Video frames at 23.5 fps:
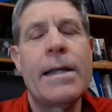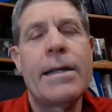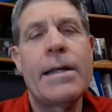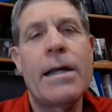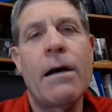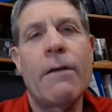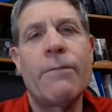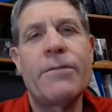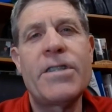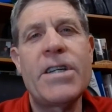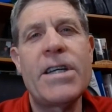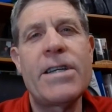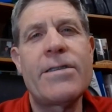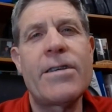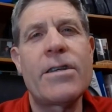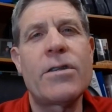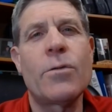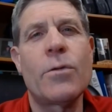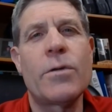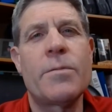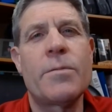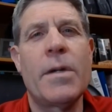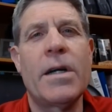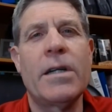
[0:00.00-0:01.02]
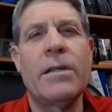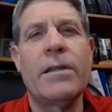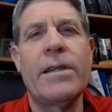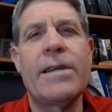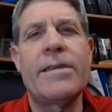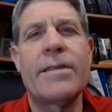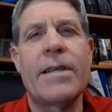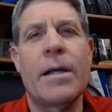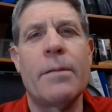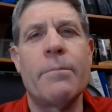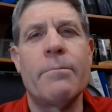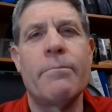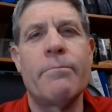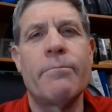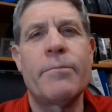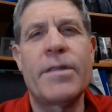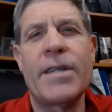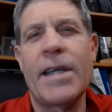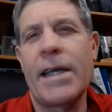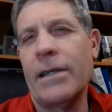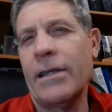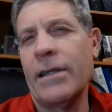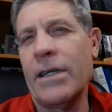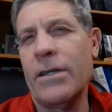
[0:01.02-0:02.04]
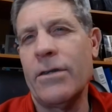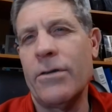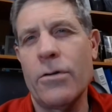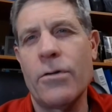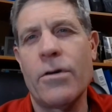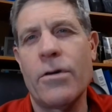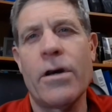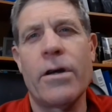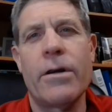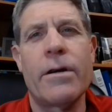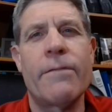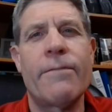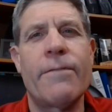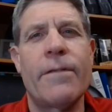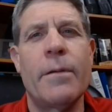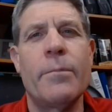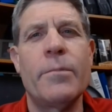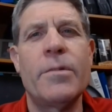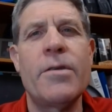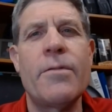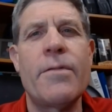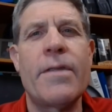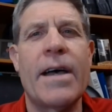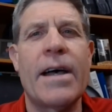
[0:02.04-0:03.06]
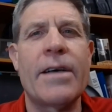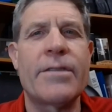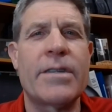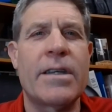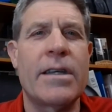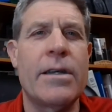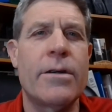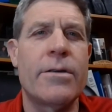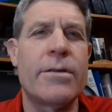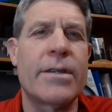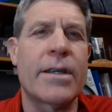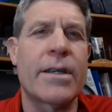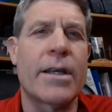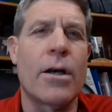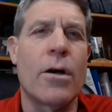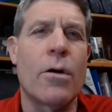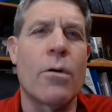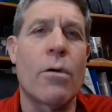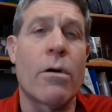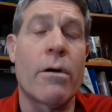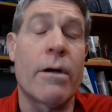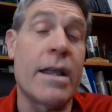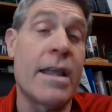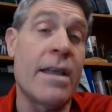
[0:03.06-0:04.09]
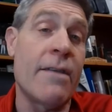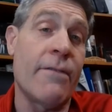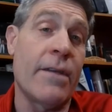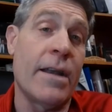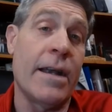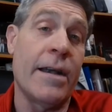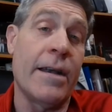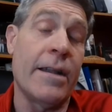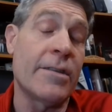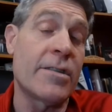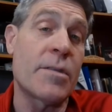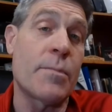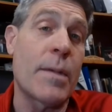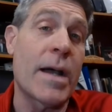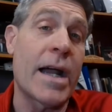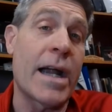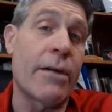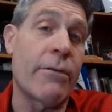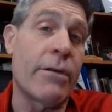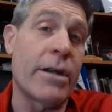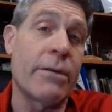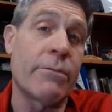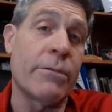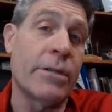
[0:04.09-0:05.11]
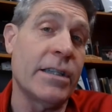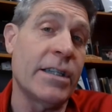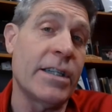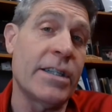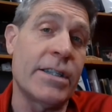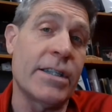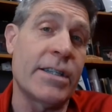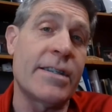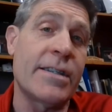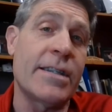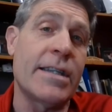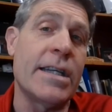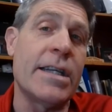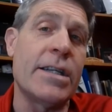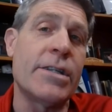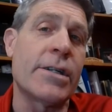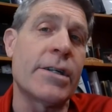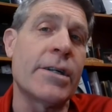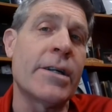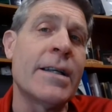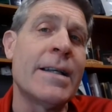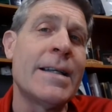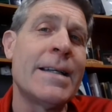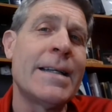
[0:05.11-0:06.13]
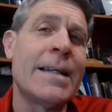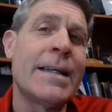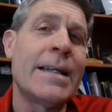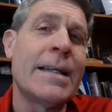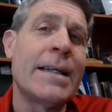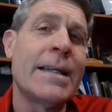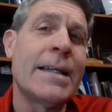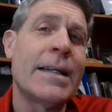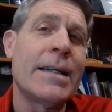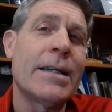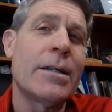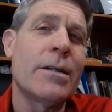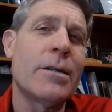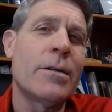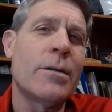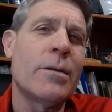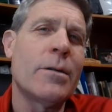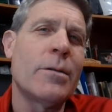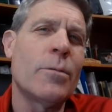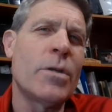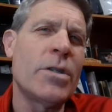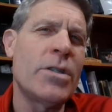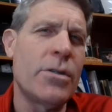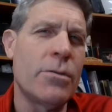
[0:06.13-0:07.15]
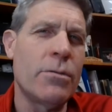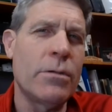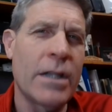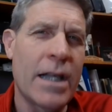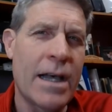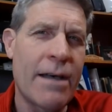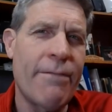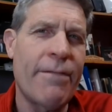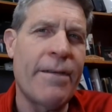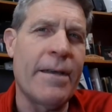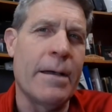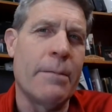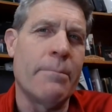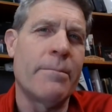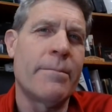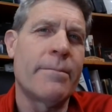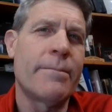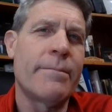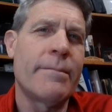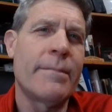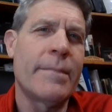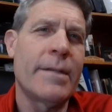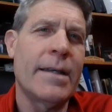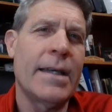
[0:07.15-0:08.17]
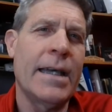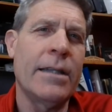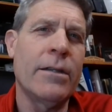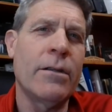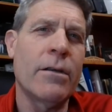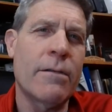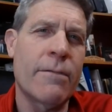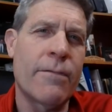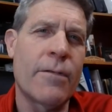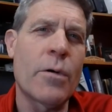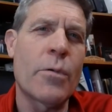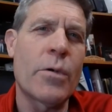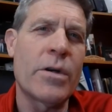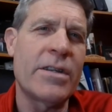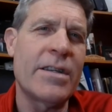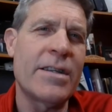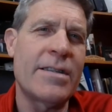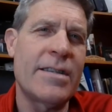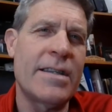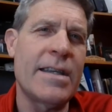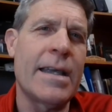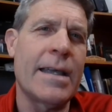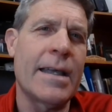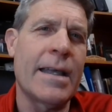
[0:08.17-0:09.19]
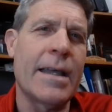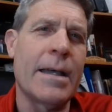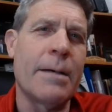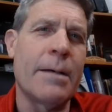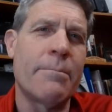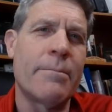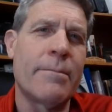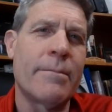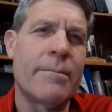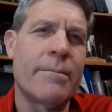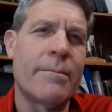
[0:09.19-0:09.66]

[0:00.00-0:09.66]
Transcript: Now, if Jesus was merely some saintly do-gooder from 2,000 years ago, or even an inspiring religious teacher, would you love him and look forward to seeing him?